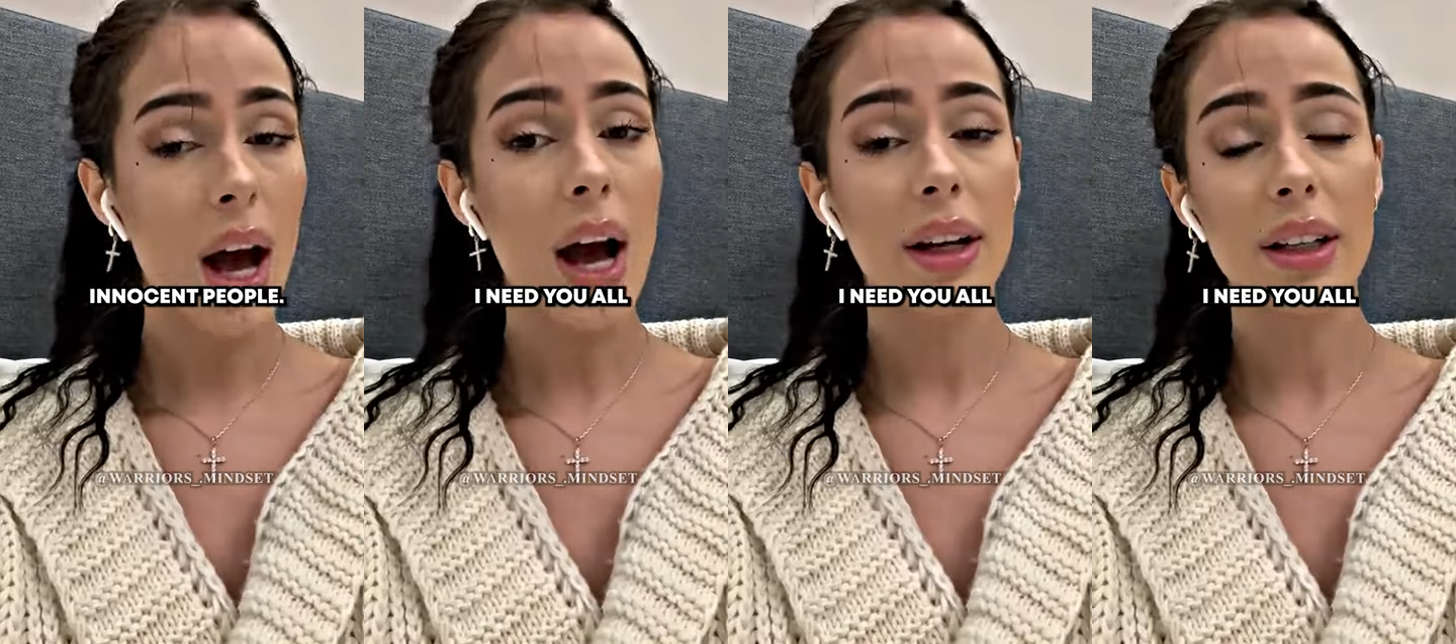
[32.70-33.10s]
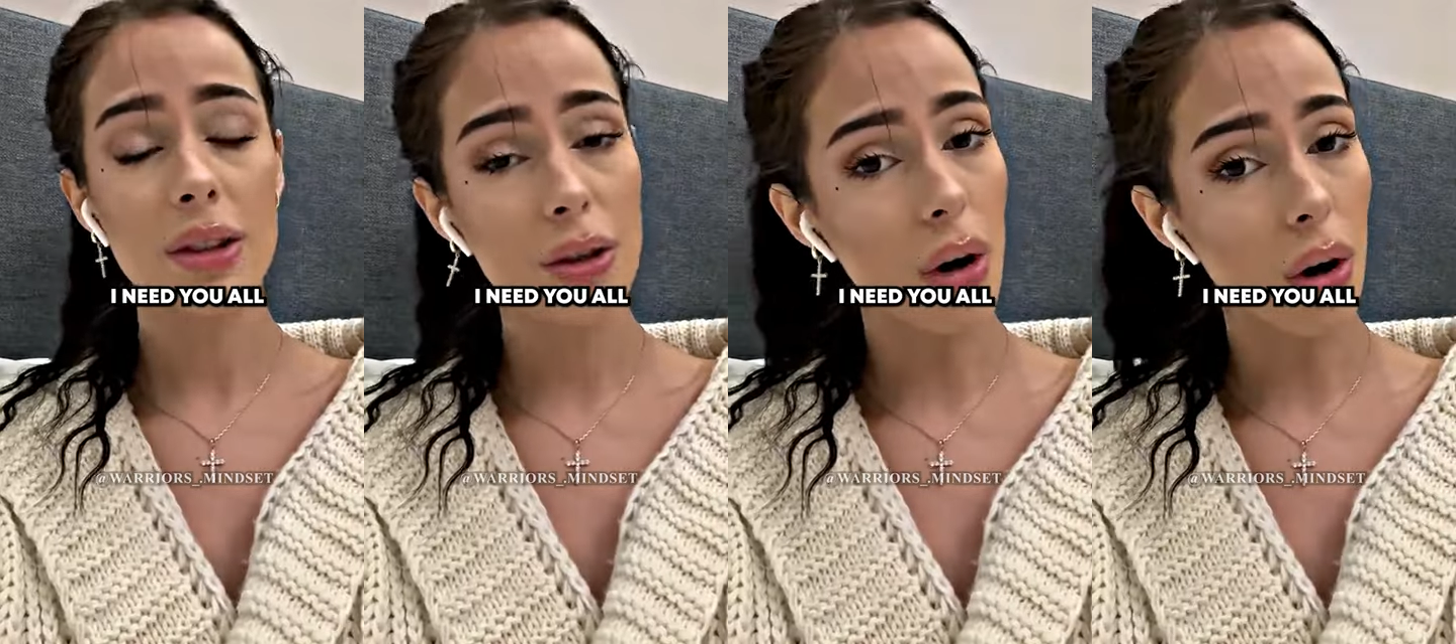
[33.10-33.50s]
I need
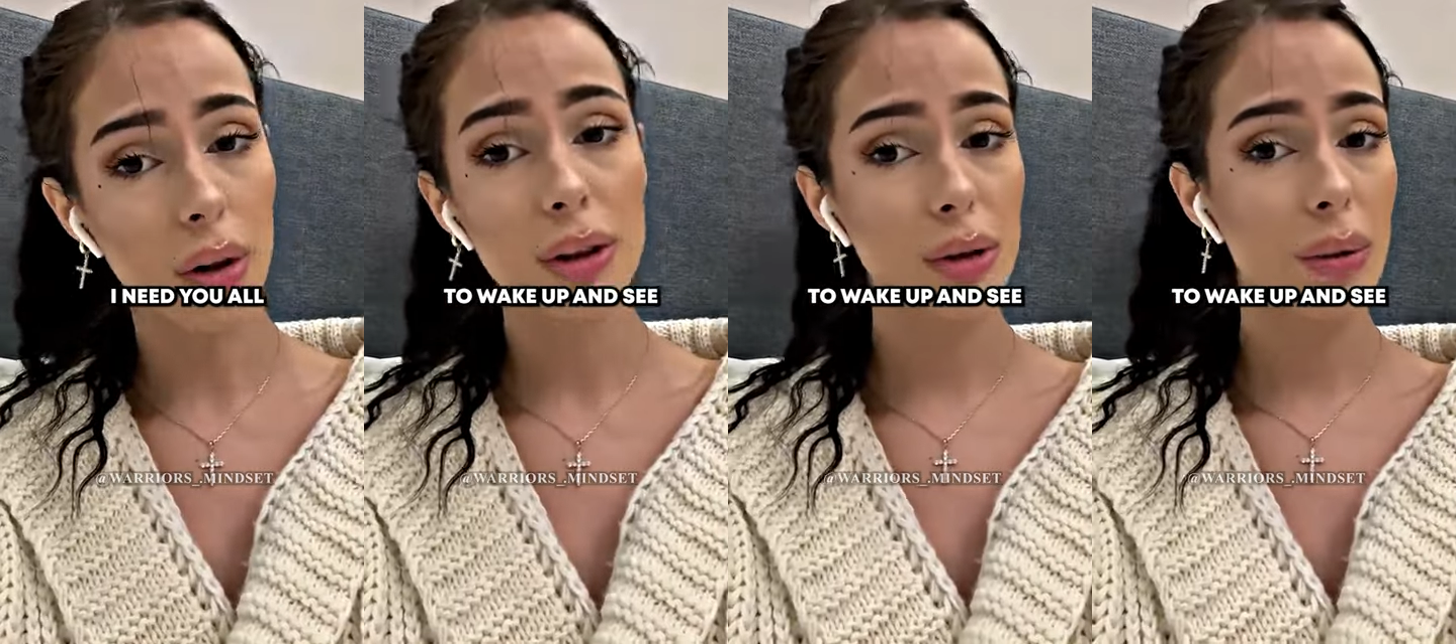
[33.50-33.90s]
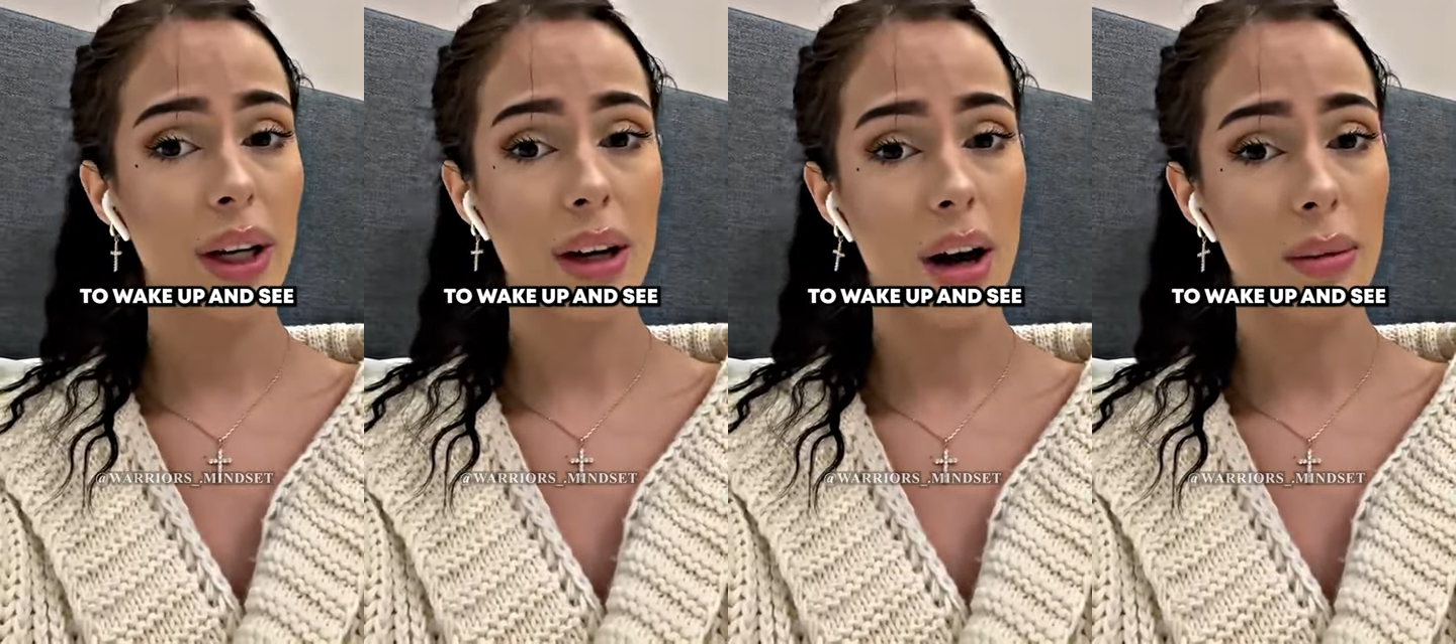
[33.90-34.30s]
you all to
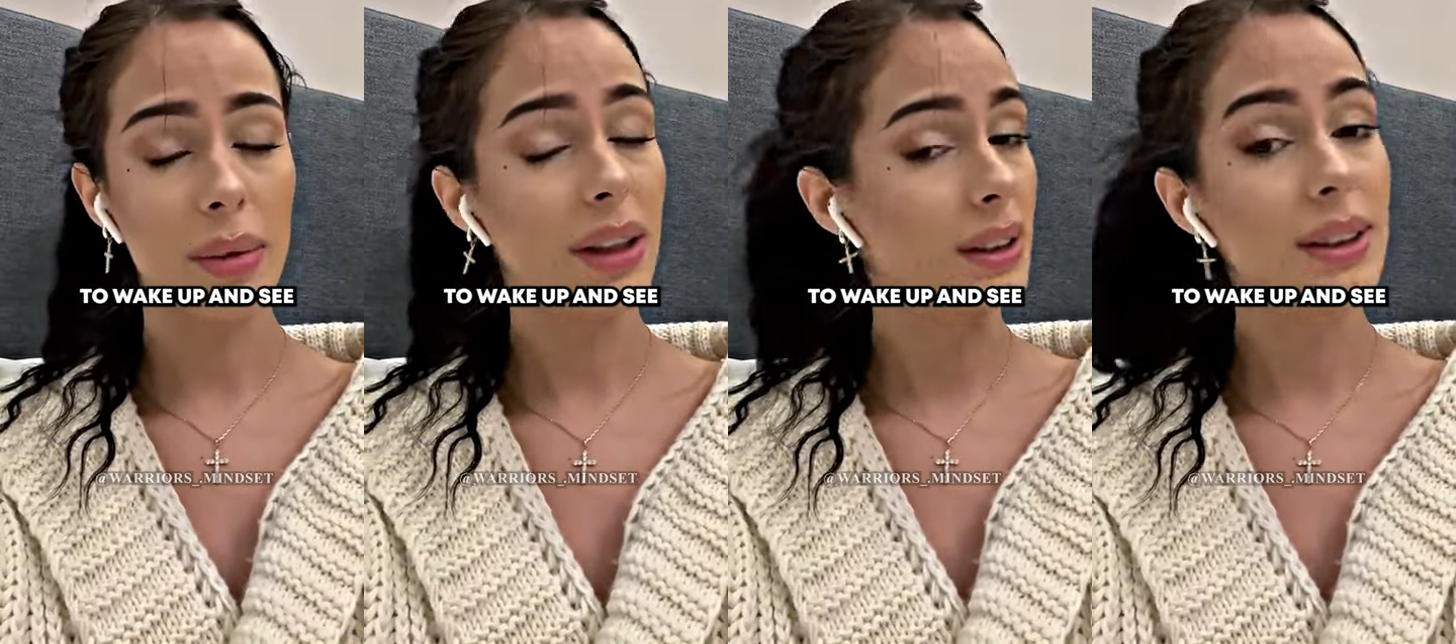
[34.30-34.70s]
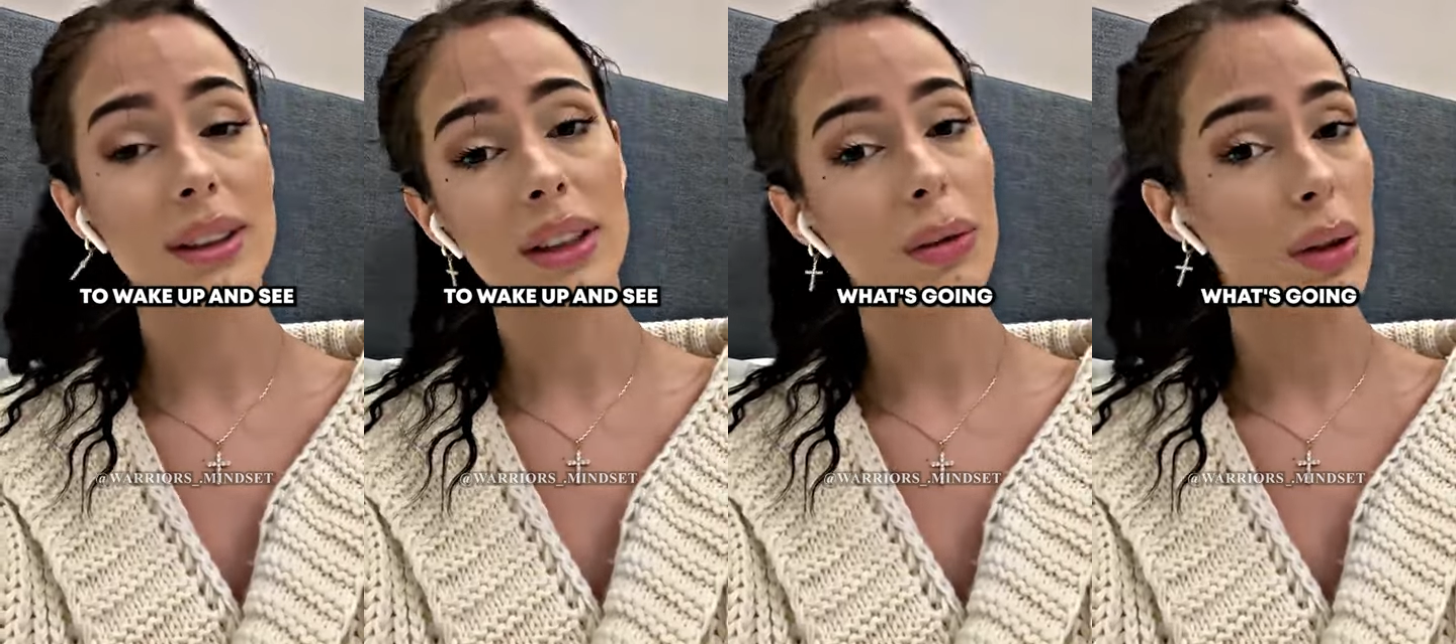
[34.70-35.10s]
wake up and see